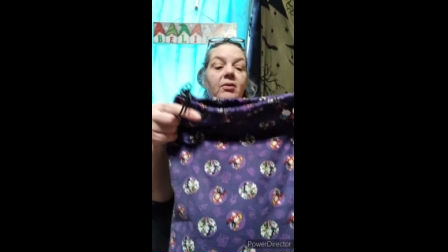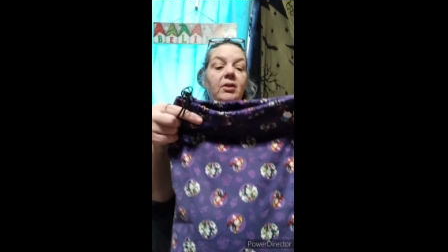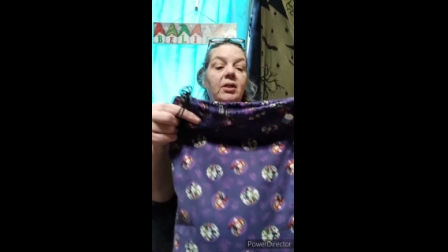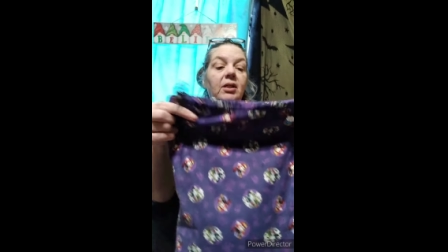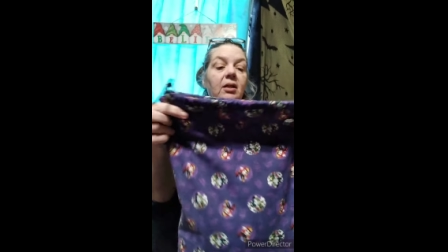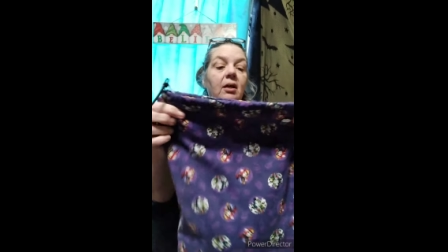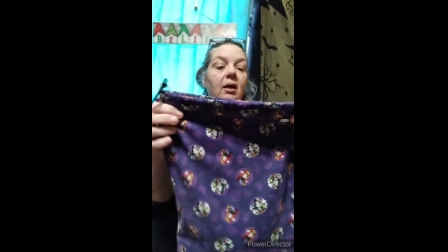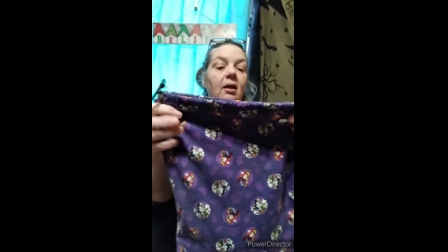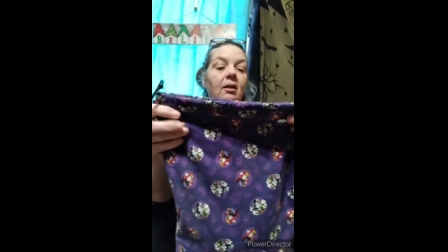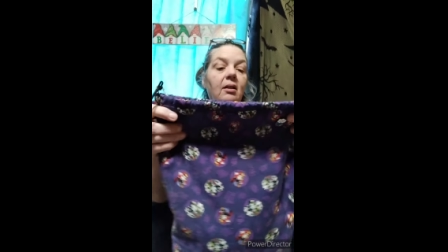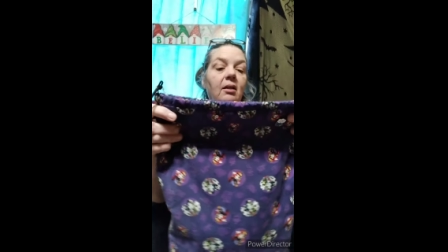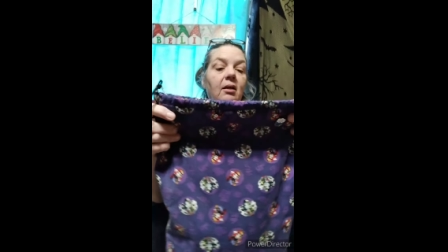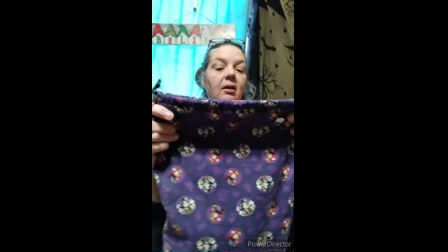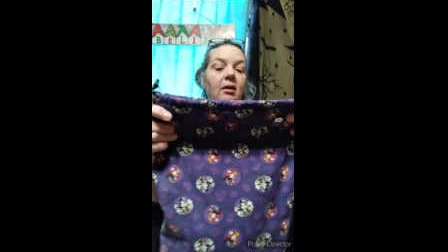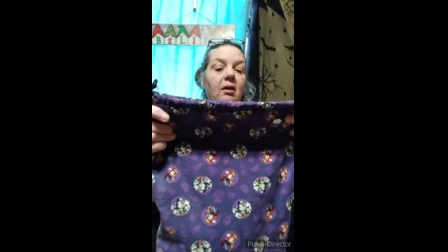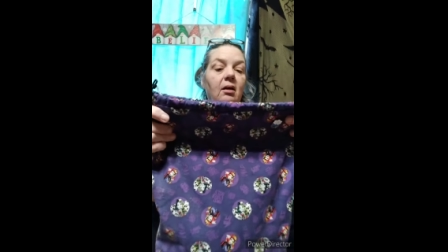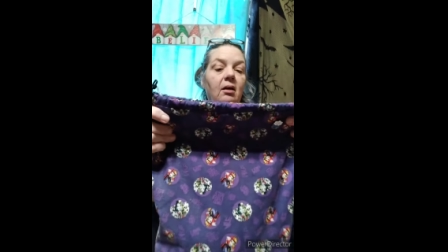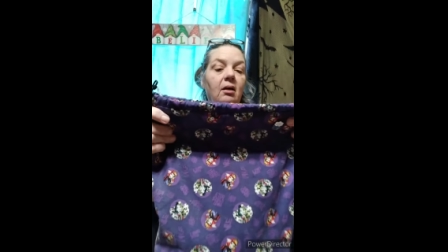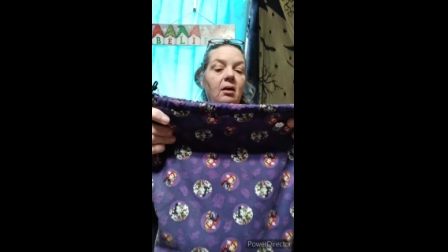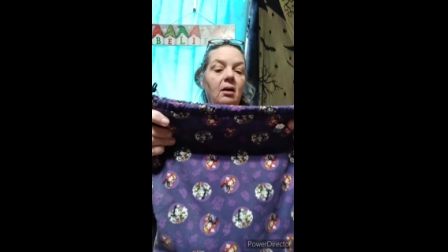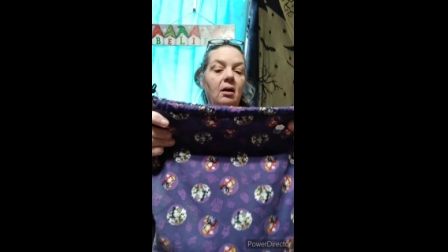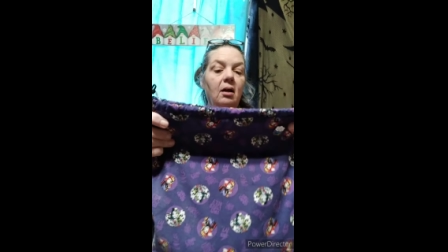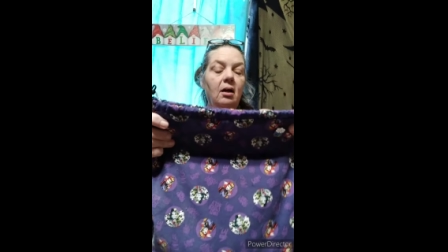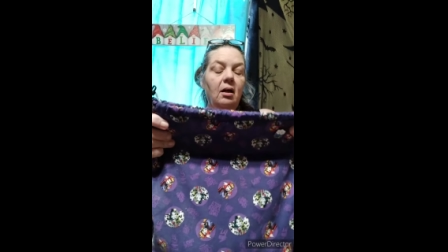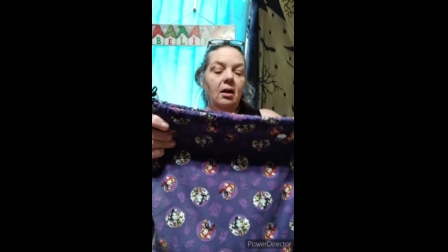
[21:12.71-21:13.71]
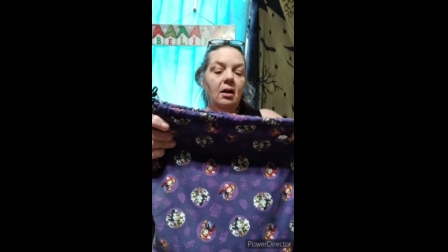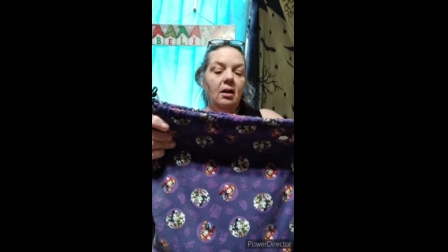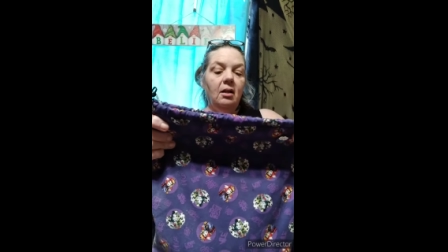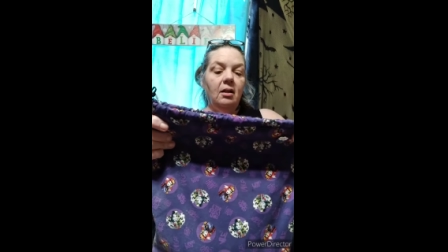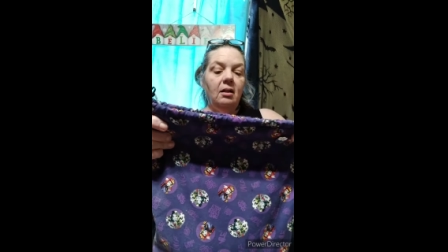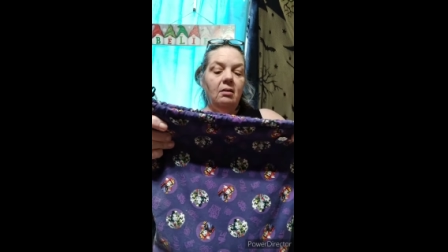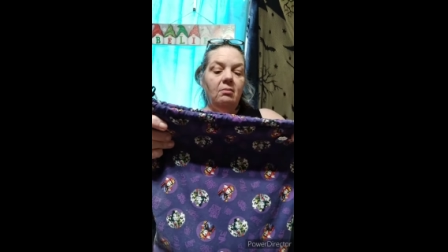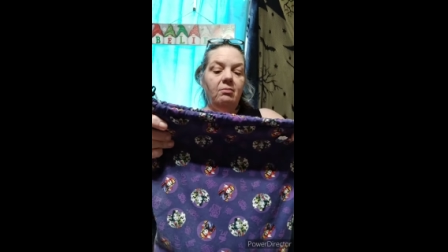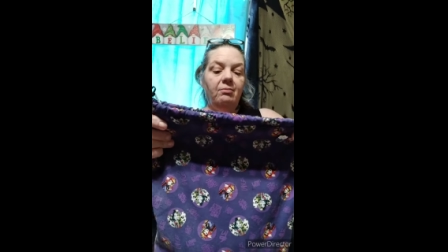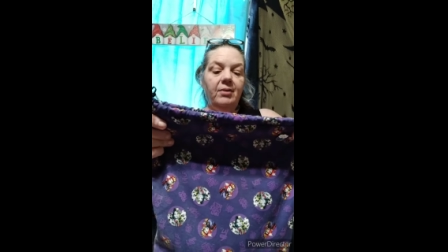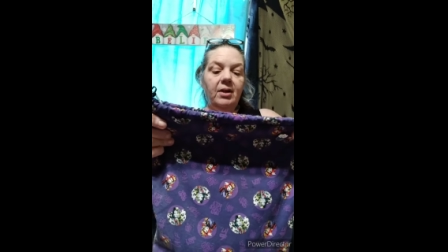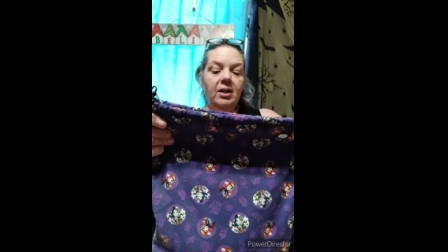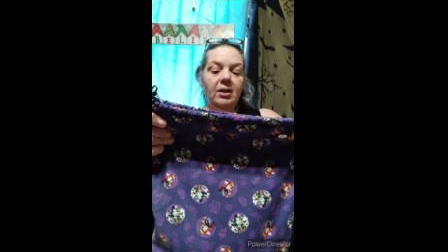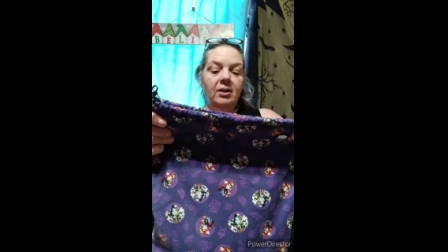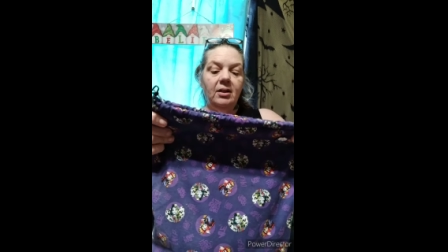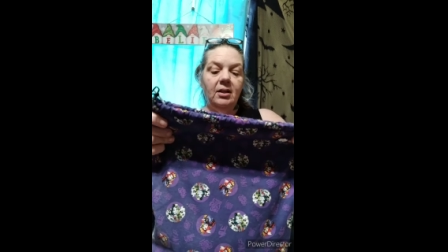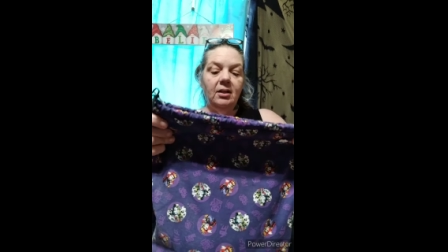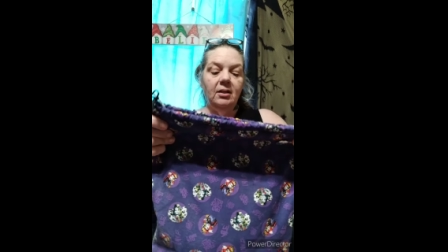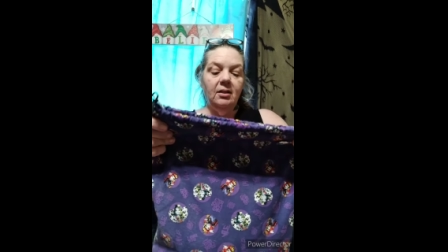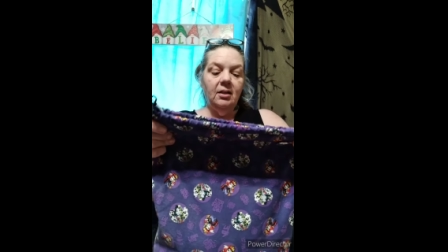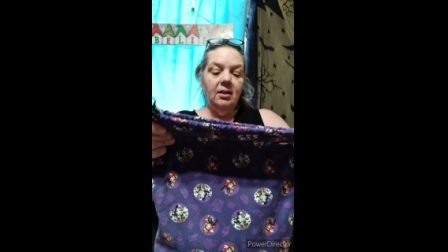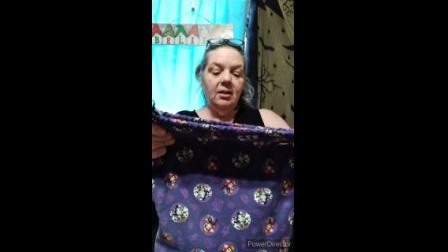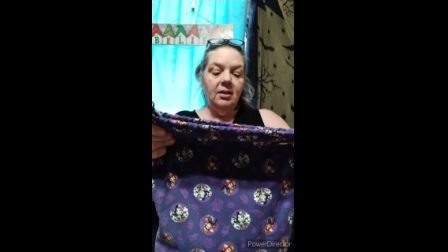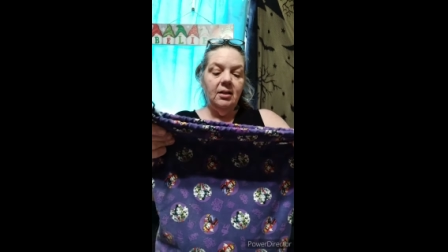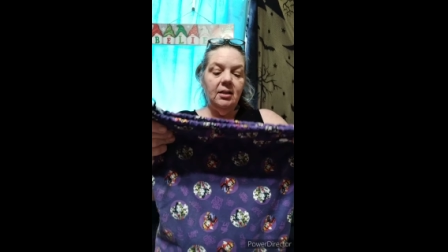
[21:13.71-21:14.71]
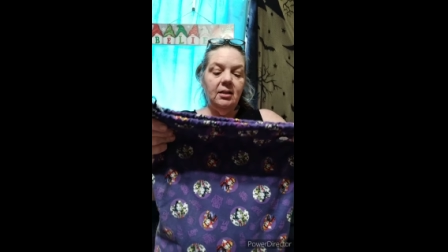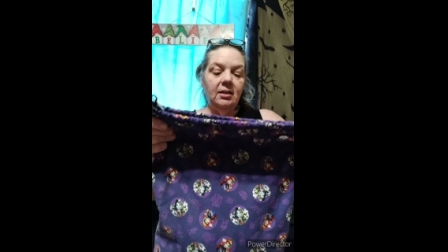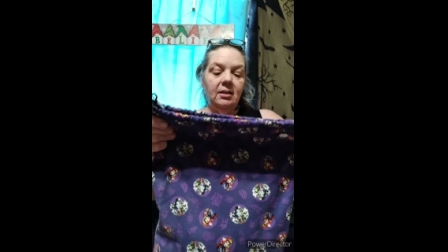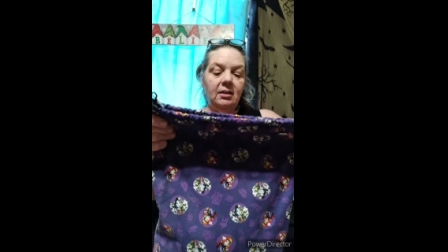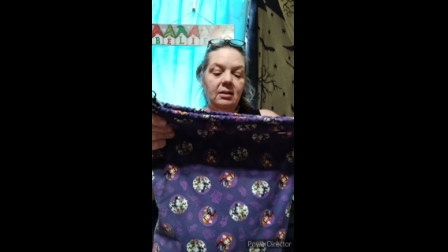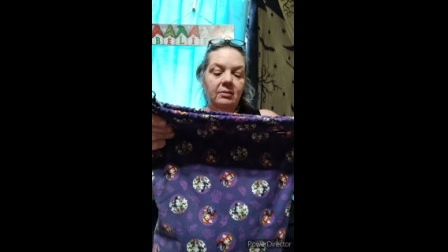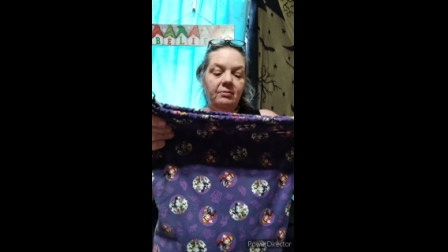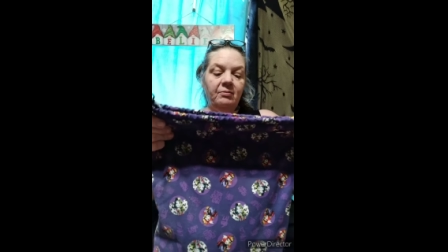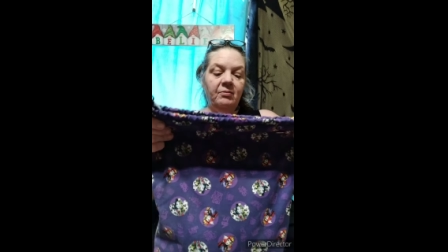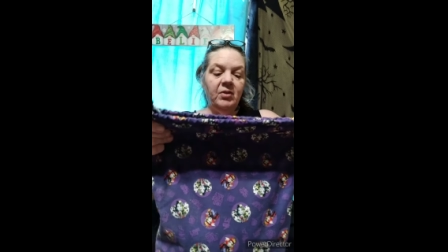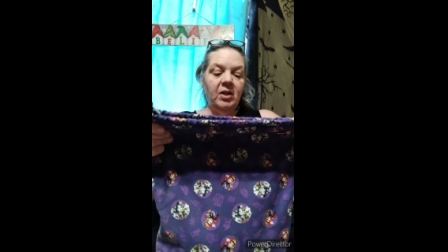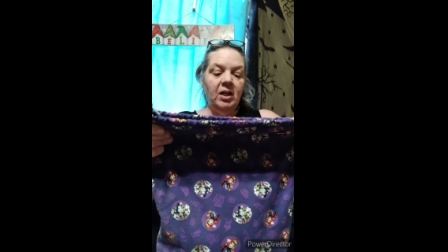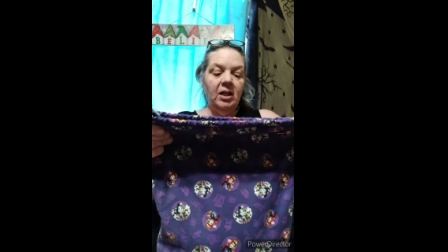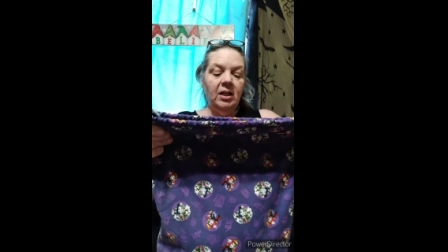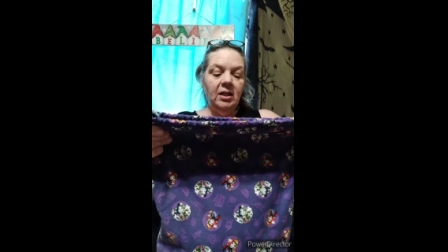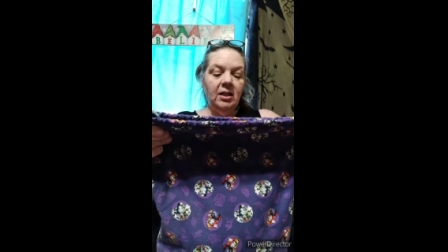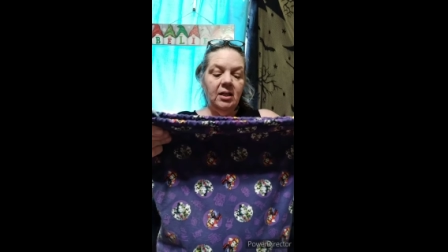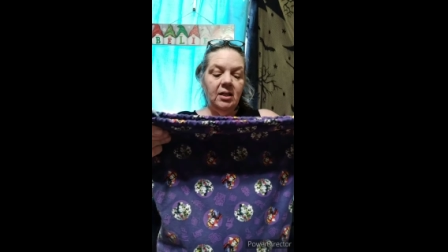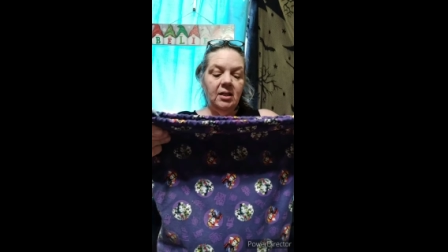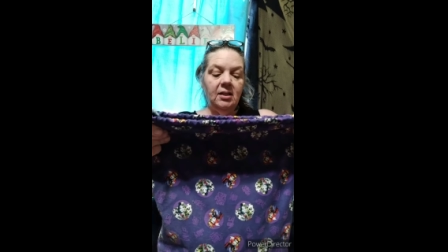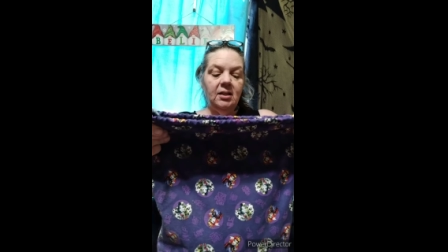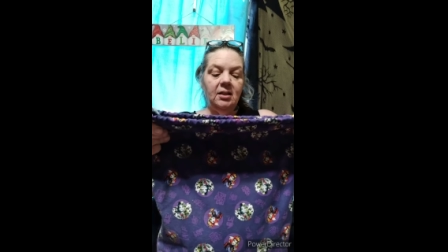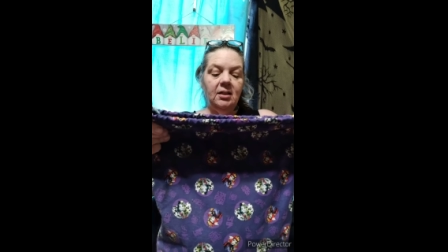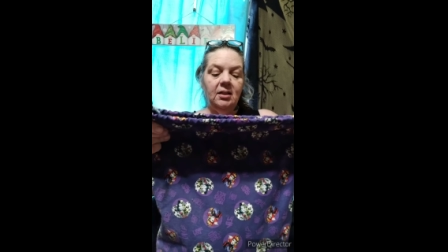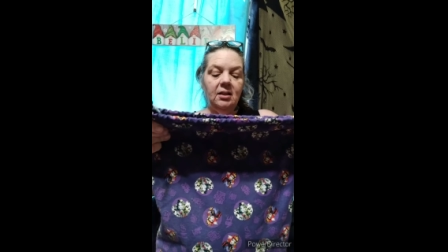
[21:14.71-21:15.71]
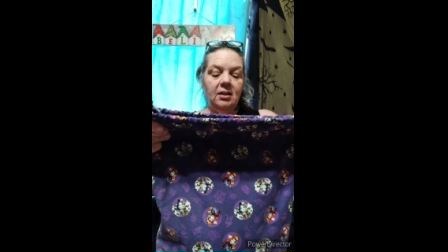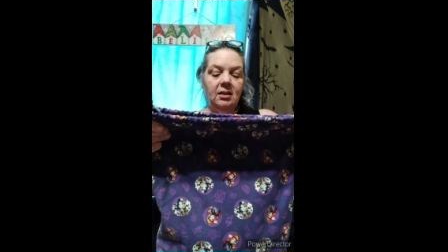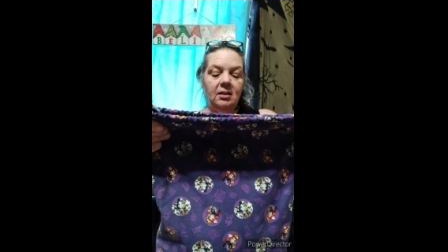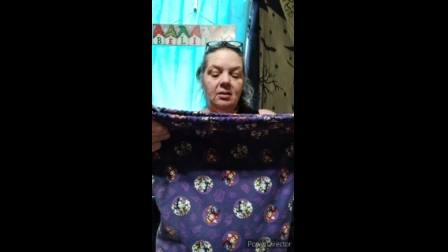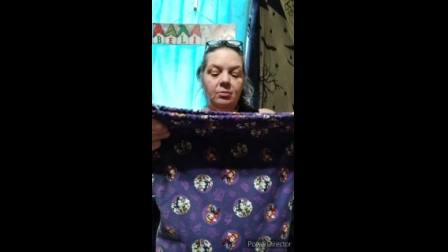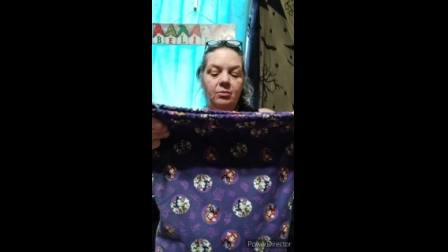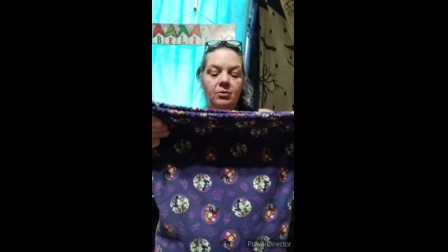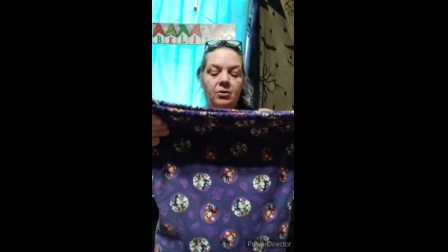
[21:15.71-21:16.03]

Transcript: It's got the villainesses.